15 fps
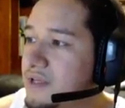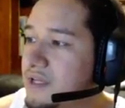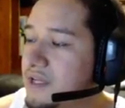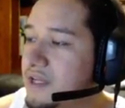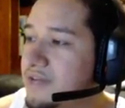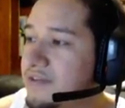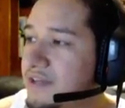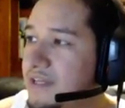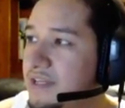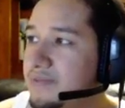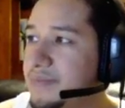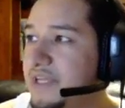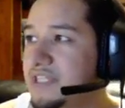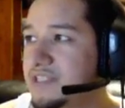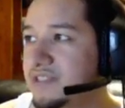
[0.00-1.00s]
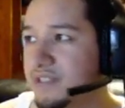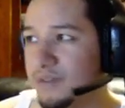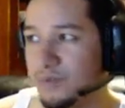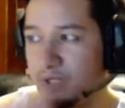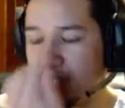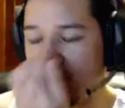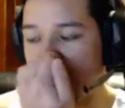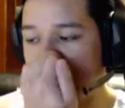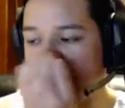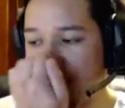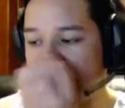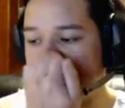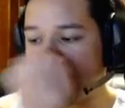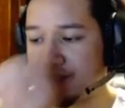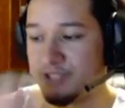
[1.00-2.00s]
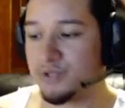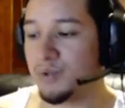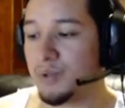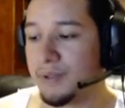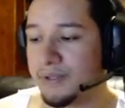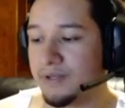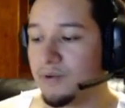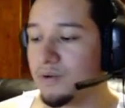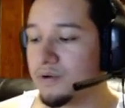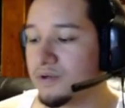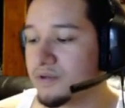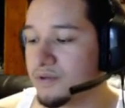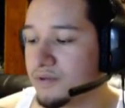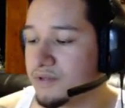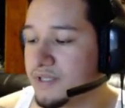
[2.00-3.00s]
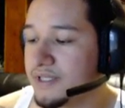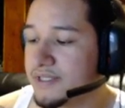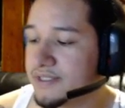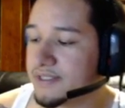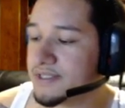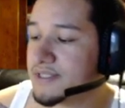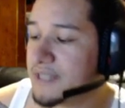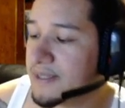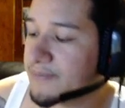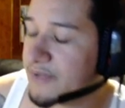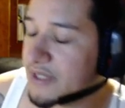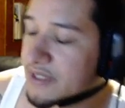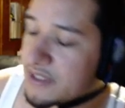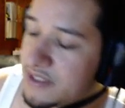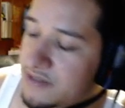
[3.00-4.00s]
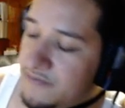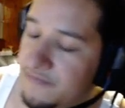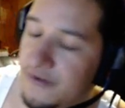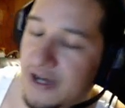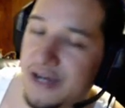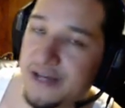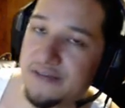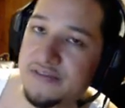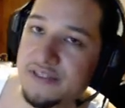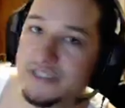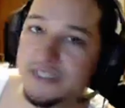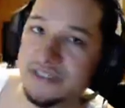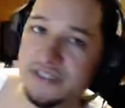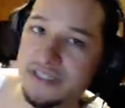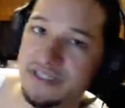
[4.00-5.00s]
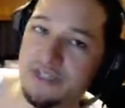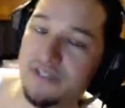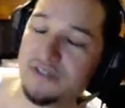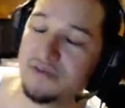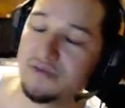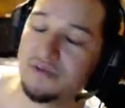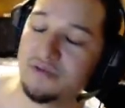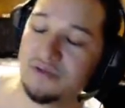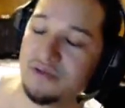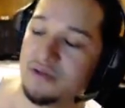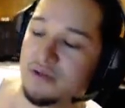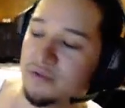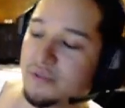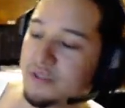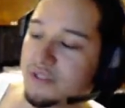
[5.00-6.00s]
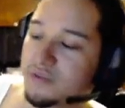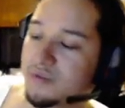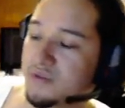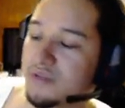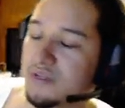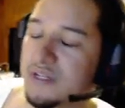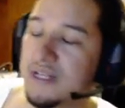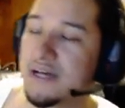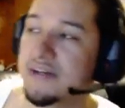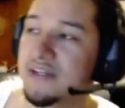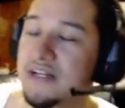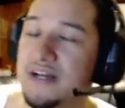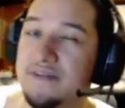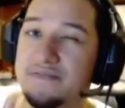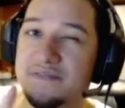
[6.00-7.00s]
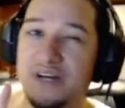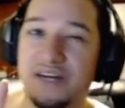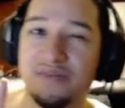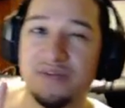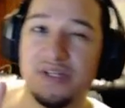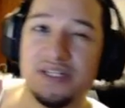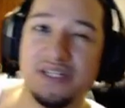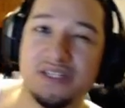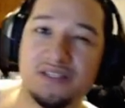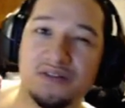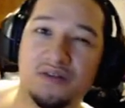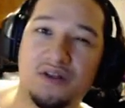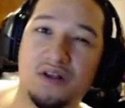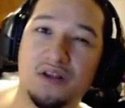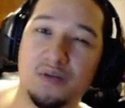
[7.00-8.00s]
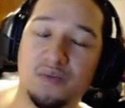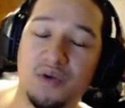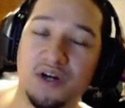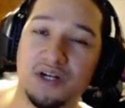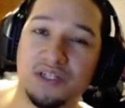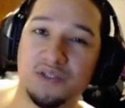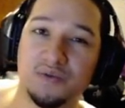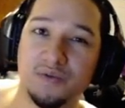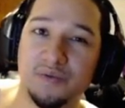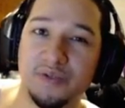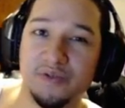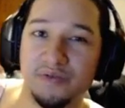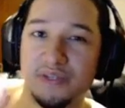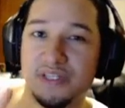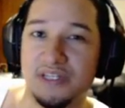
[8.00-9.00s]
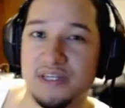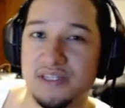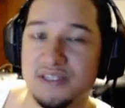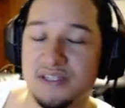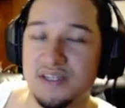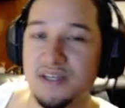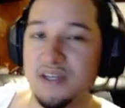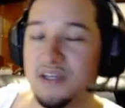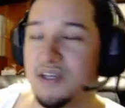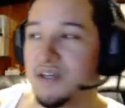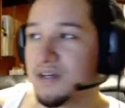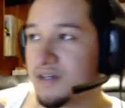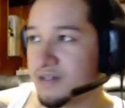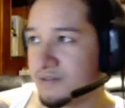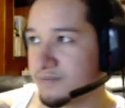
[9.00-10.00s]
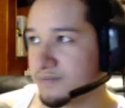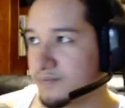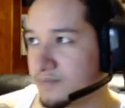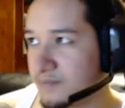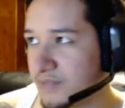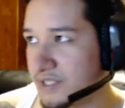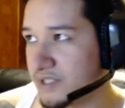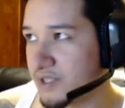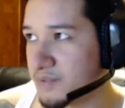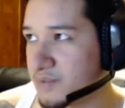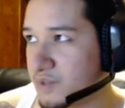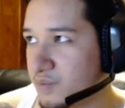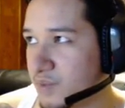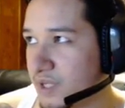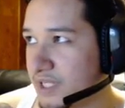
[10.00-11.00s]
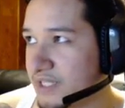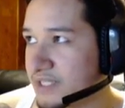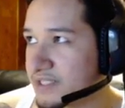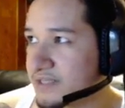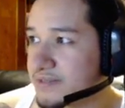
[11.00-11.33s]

then basically what you want to do on the Oracle is the same thing as 5662, which will allow you to have 5 relics, so all the procs will be really nice. In terms of relics,